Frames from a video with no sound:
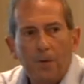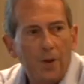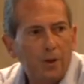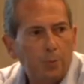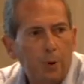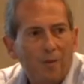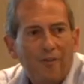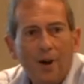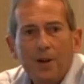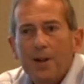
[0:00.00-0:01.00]
for those
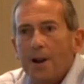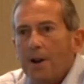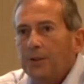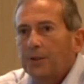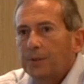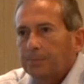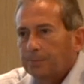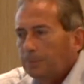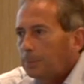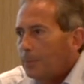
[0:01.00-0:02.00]
portfolios
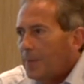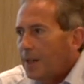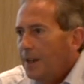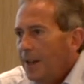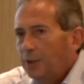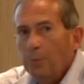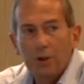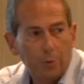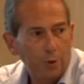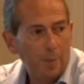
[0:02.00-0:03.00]
is
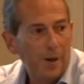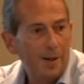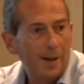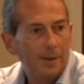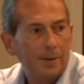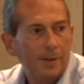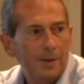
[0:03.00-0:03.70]
much more appealing.